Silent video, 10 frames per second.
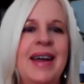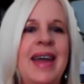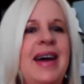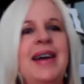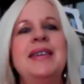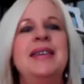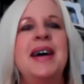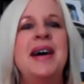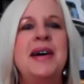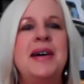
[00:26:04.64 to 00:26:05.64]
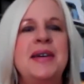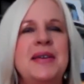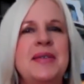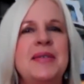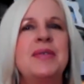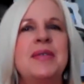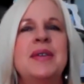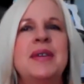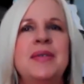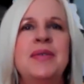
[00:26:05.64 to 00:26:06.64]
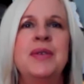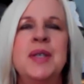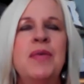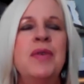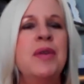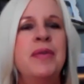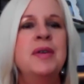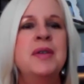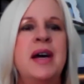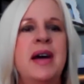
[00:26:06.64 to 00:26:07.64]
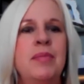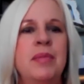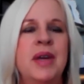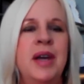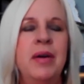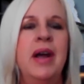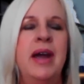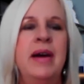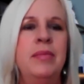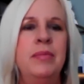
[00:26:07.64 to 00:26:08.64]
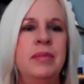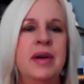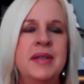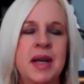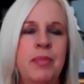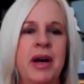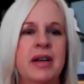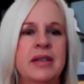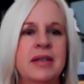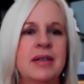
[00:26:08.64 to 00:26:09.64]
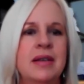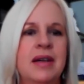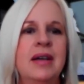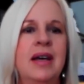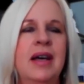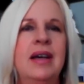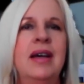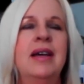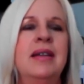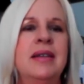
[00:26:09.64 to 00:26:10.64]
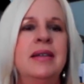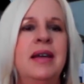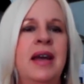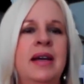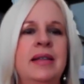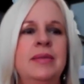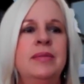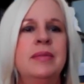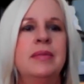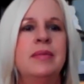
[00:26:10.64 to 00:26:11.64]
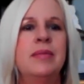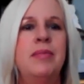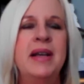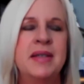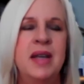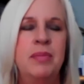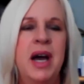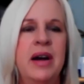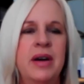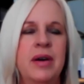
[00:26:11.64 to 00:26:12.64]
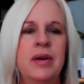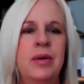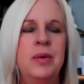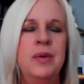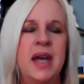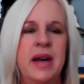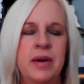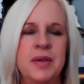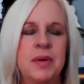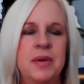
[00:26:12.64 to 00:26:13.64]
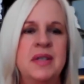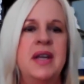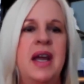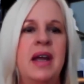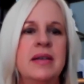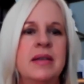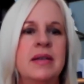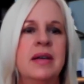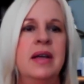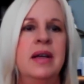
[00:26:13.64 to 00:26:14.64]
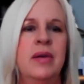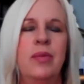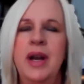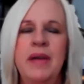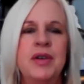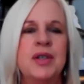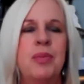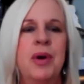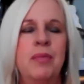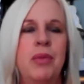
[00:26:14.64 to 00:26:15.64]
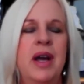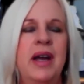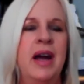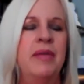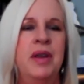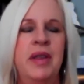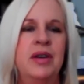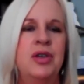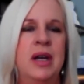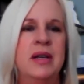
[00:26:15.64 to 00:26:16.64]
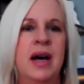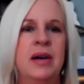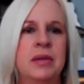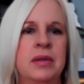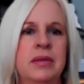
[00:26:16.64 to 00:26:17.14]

and uh, so for the first time, here I am, a step parent, and my stepdaughter, who was at Arizona State, right after spring break, everything shut down,